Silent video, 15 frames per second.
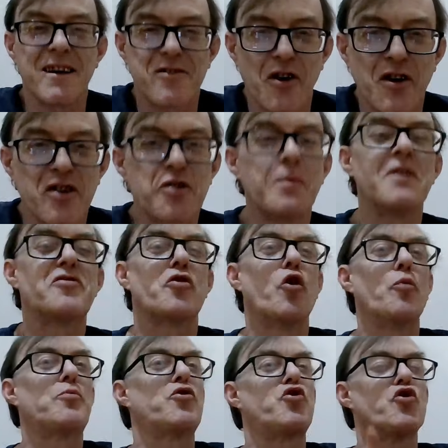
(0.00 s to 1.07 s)
sorry to
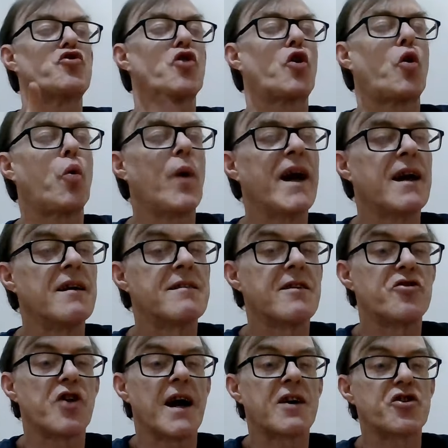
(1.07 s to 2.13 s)
interrupt, just a quick
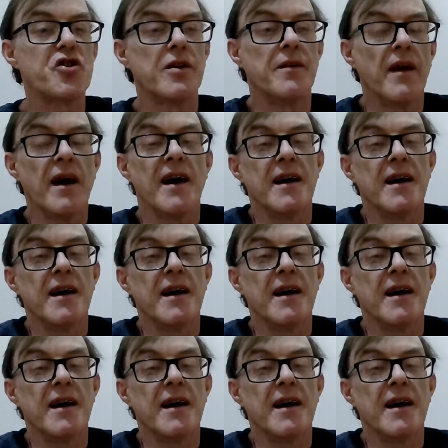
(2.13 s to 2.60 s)
interjection.